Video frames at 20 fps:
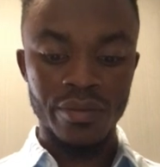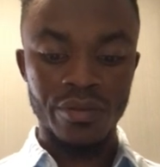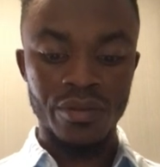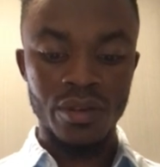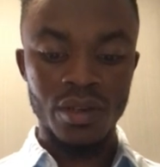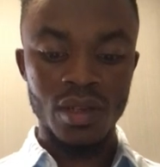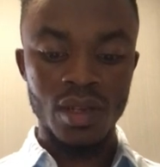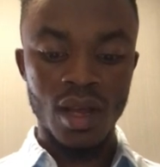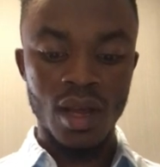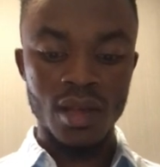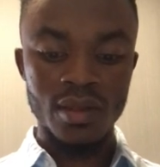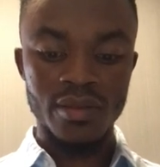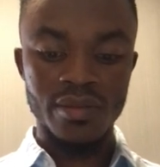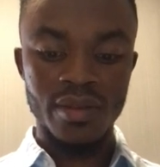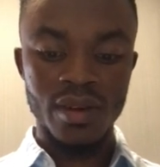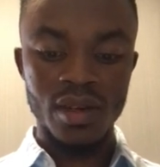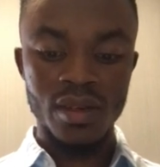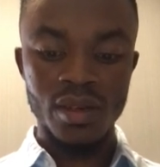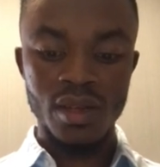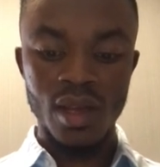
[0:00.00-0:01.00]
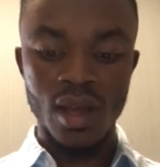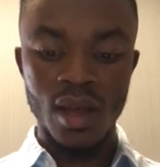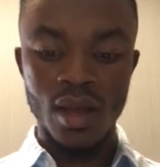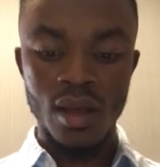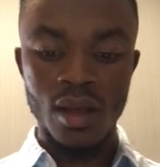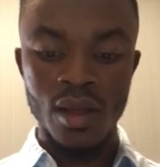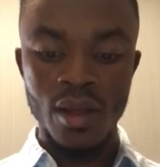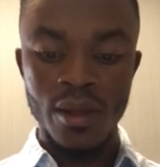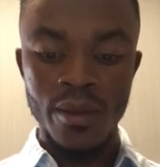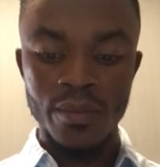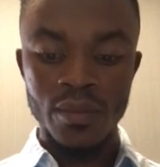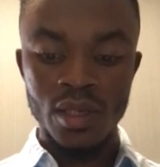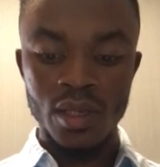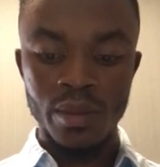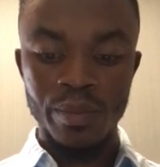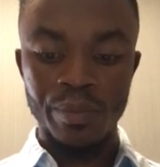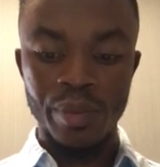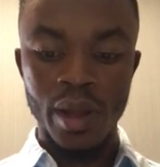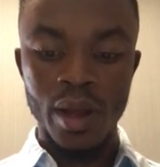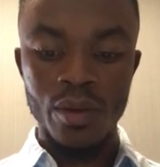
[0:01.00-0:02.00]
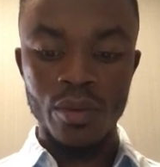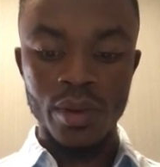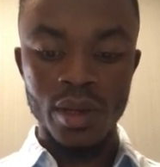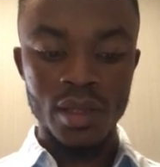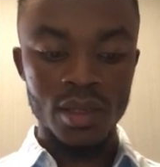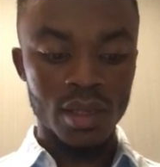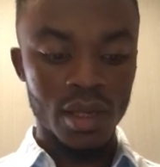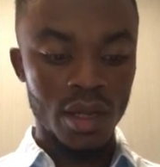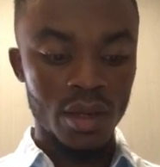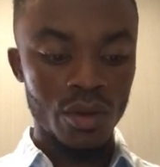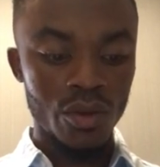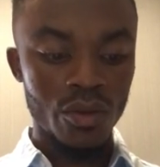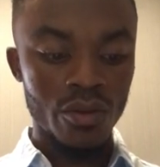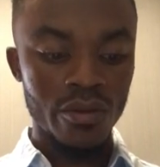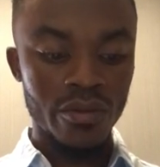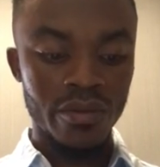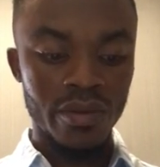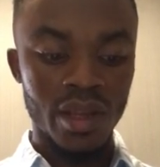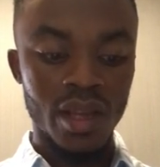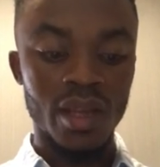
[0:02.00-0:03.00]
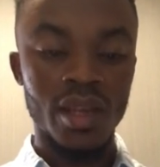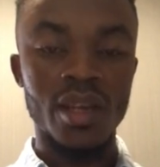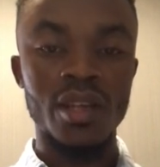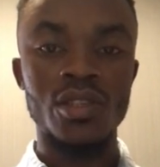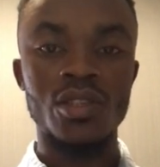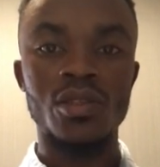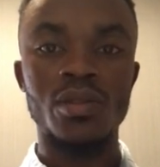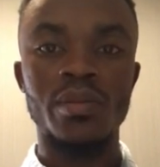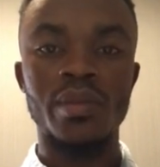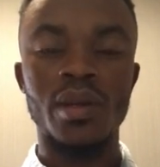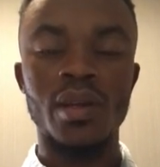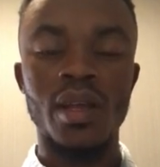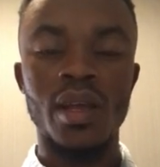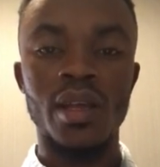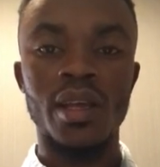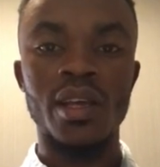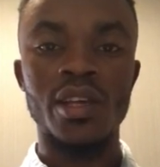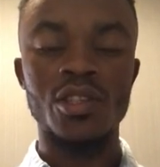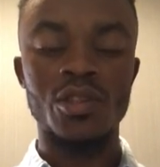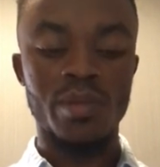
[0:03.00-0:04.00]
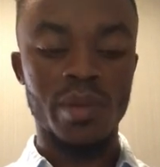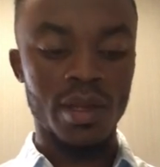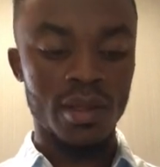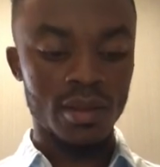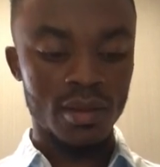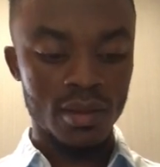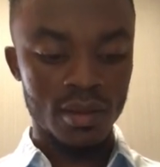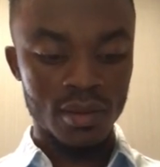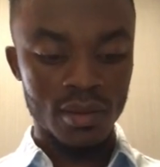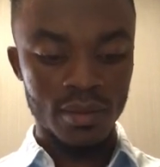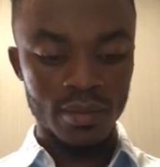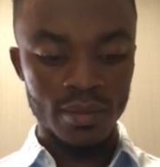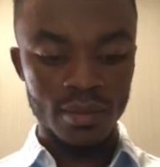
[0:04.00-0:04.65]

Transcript: in fields as varied as uh, parent and youth engagement,